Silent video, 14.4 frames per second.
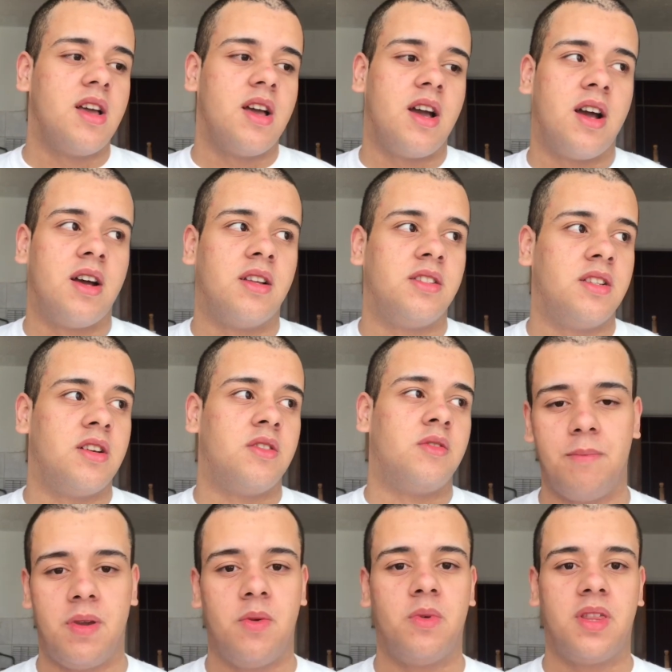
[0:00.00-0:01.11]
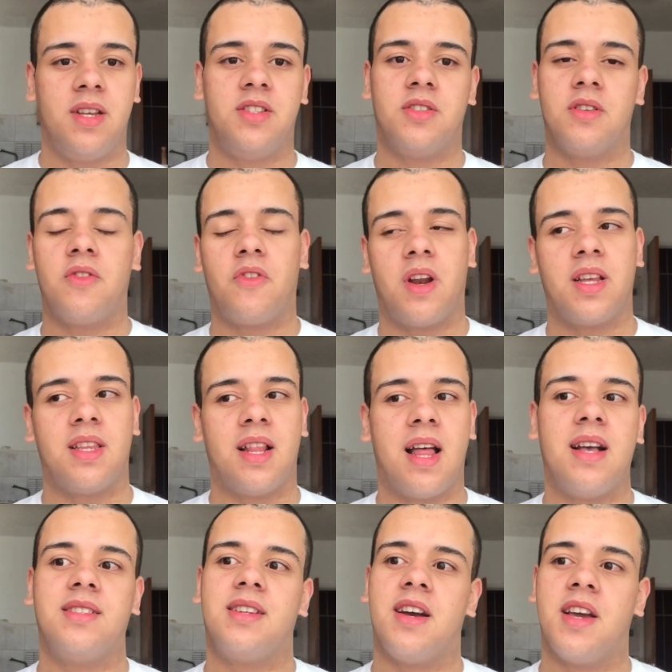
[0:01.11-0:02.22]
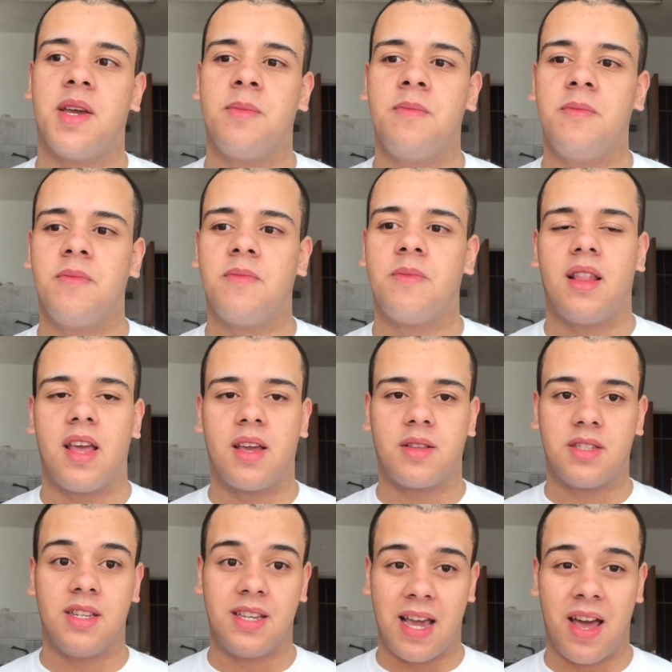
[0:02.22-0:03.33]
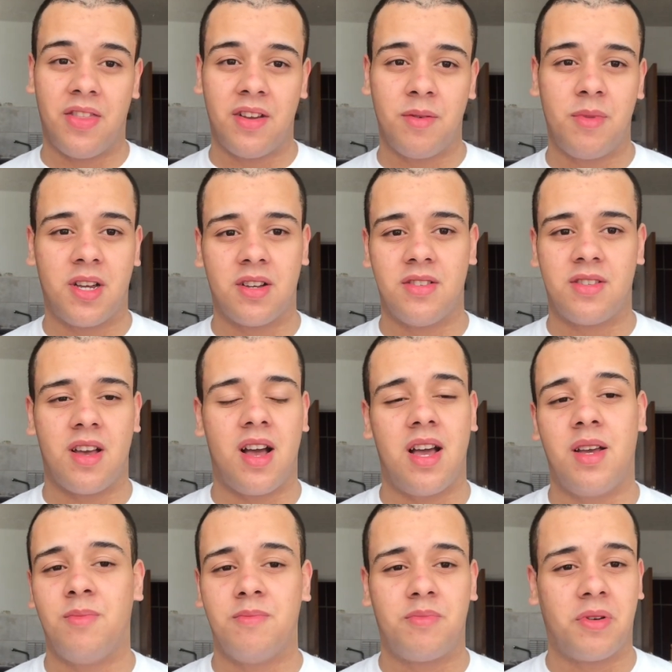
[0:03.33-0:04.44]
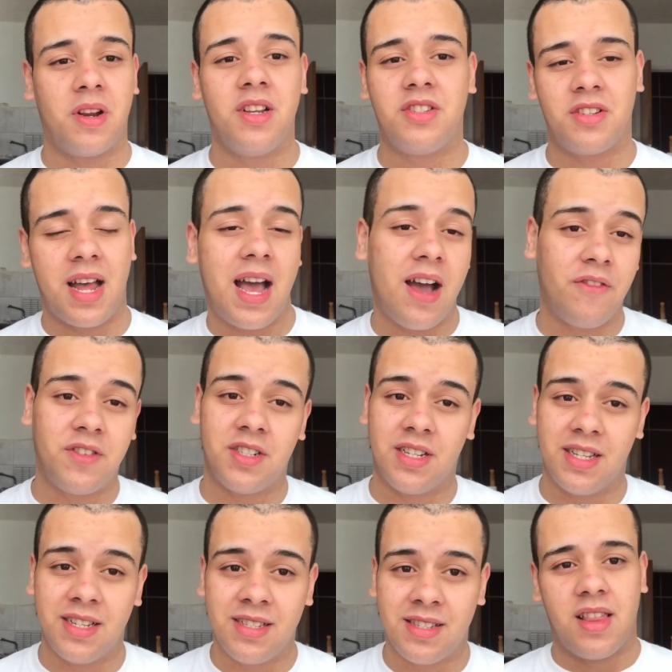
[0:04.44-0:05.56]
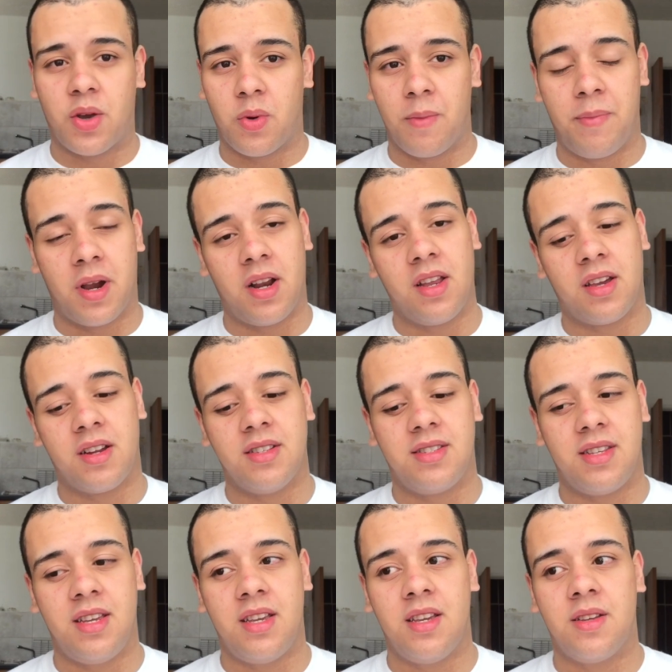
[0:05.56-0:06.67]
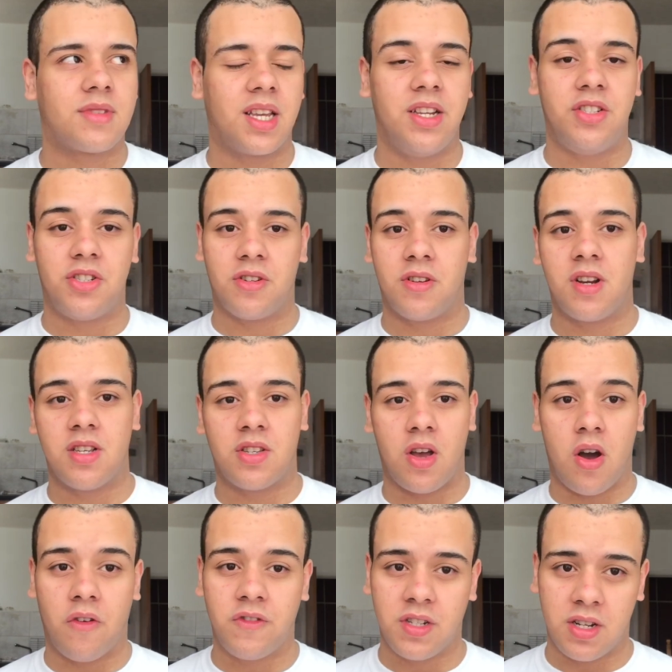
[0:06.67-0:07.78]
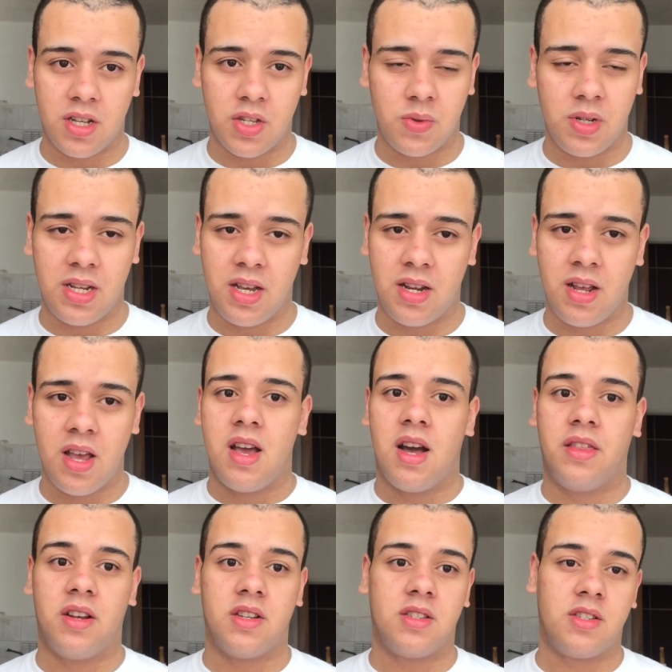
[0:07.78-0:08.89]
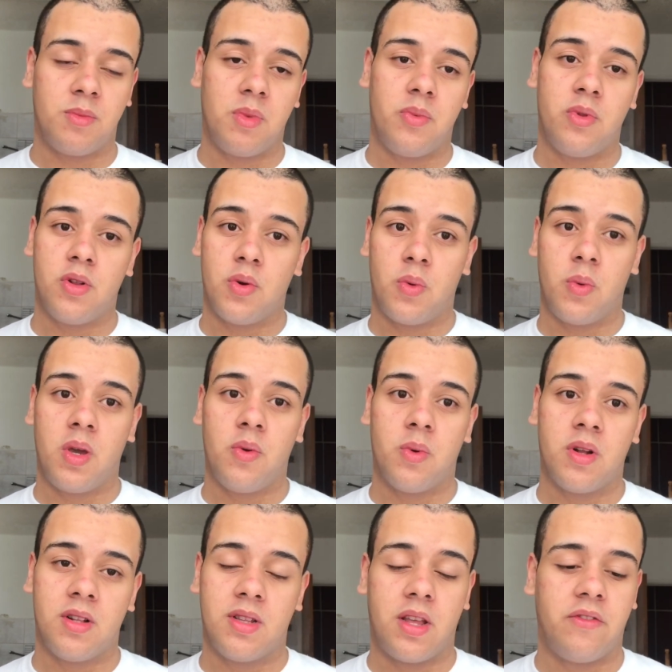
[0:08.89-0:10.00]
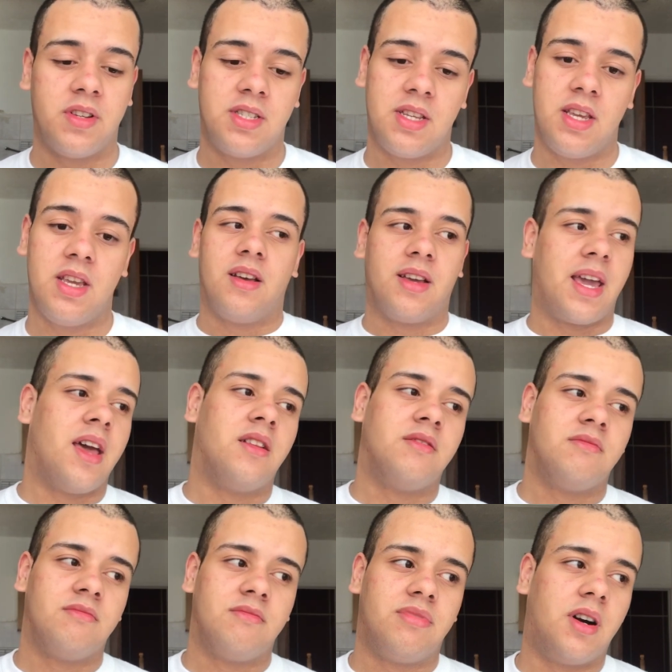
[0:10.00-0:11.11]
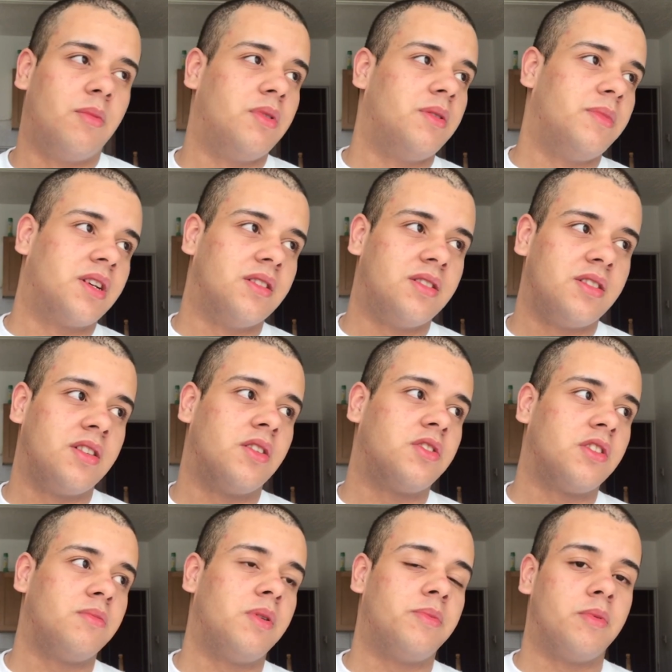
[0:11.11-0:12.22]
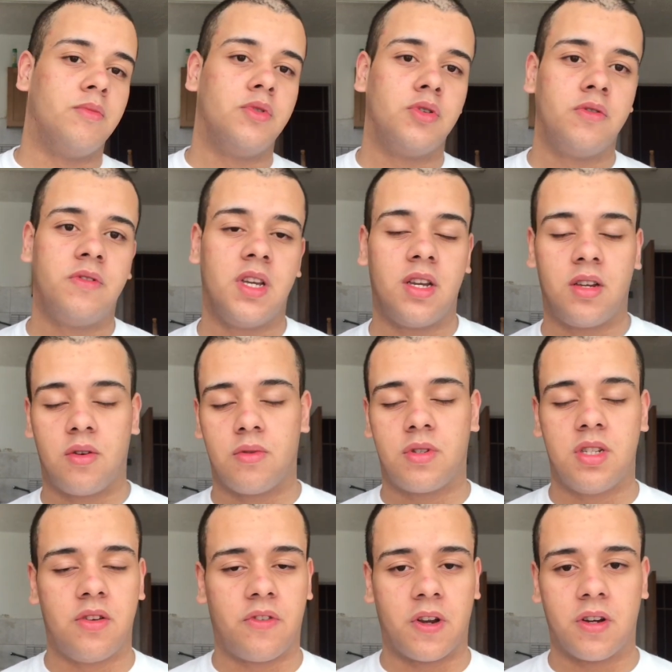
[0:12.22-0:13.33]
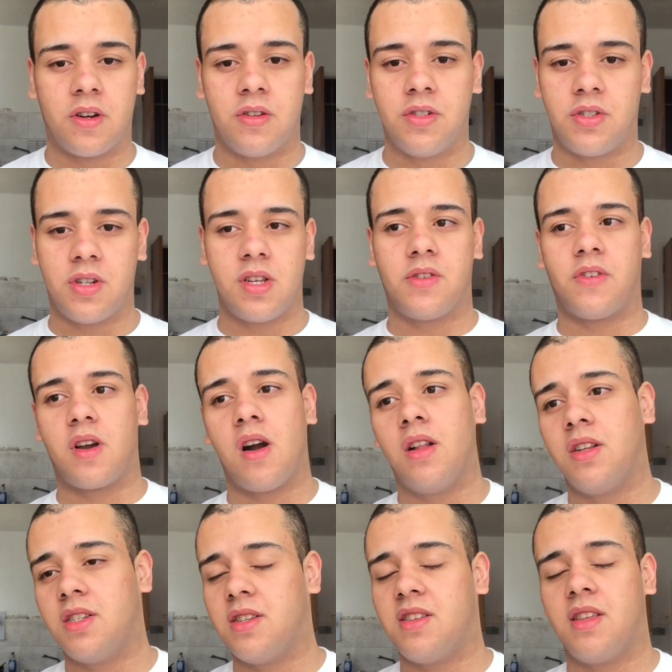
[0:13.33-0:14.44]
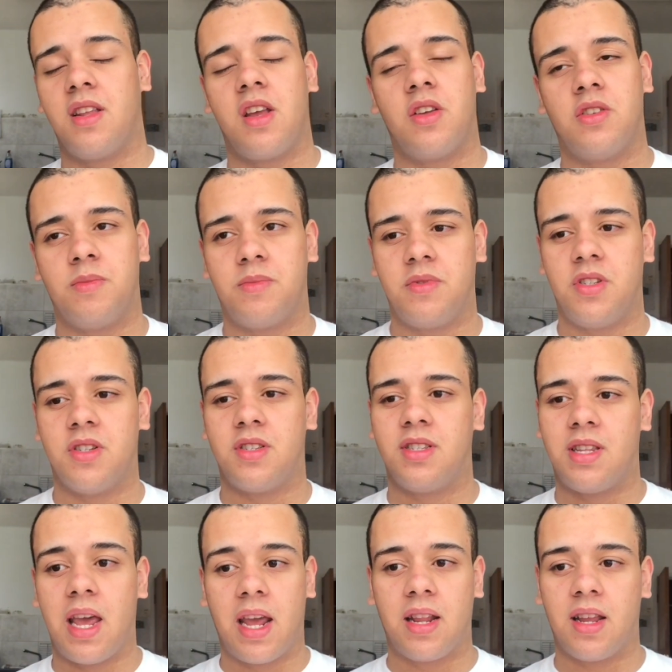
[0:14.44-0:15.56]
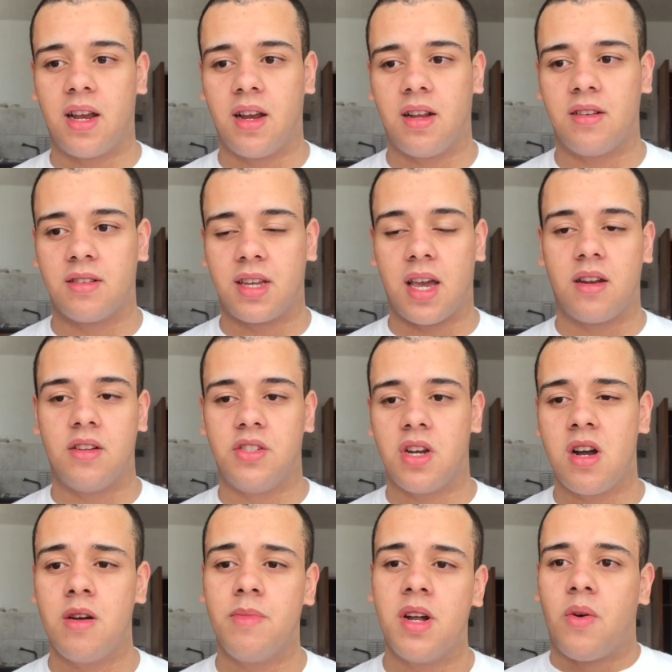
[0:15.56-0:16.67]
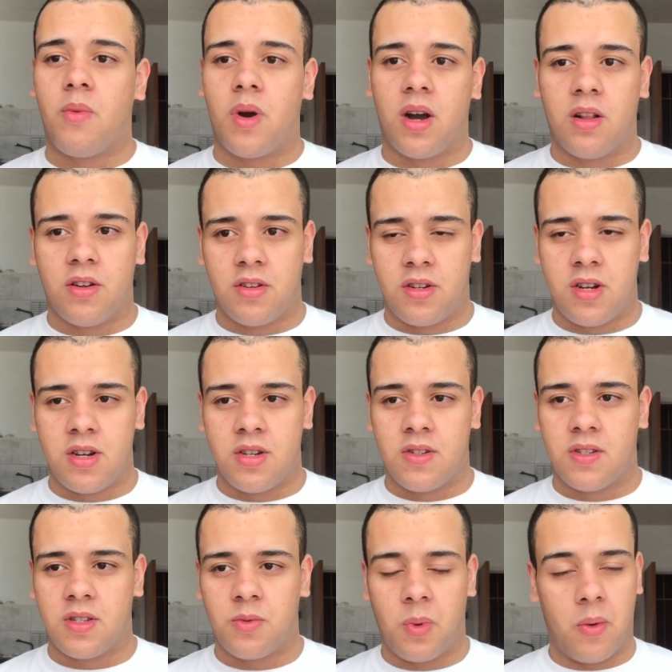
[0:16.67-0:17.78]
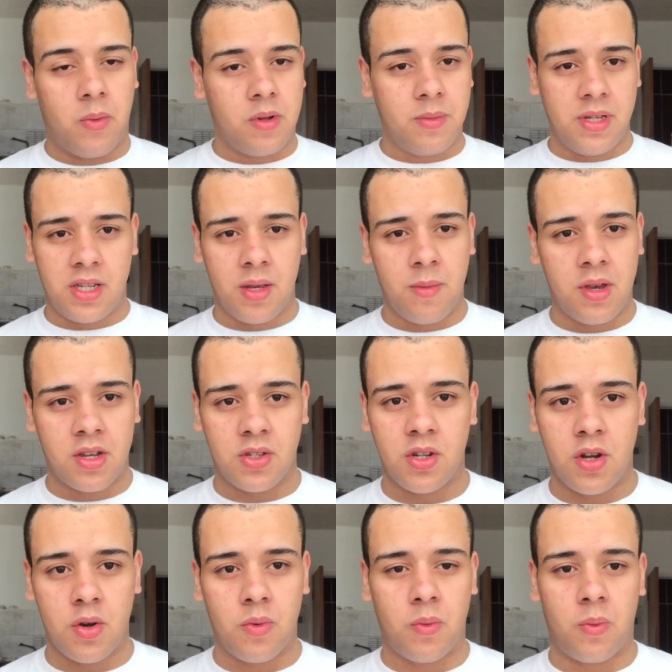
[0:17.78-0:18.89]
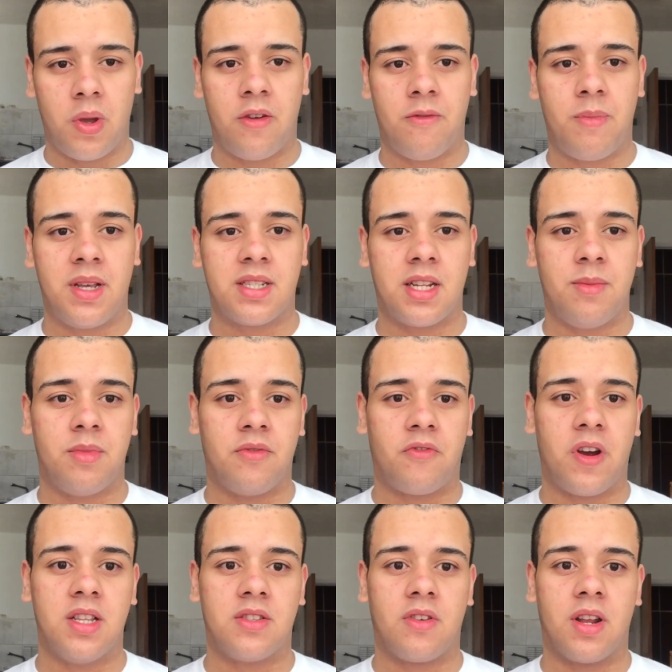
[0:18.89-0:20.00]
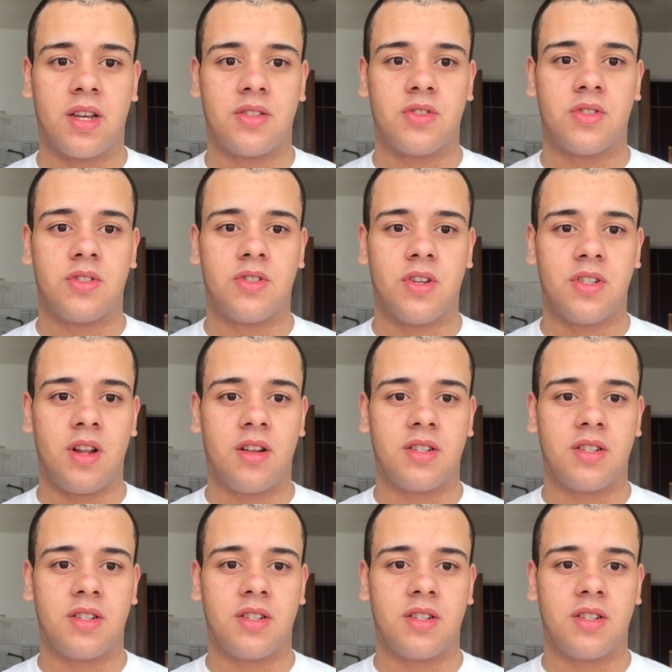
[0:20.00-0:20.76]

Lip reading: and, you know, be with each other for like the last time, like together, because I'm pretty sure that after this, like, we're barely gonna see each other as often as we did, and there's some people who we will never see again, probably because, you know, some people move, they go to different countries for colleges and then they end up just staying there and getting a job, while others we will be seeing because, you know, we've basically been friends for like such a long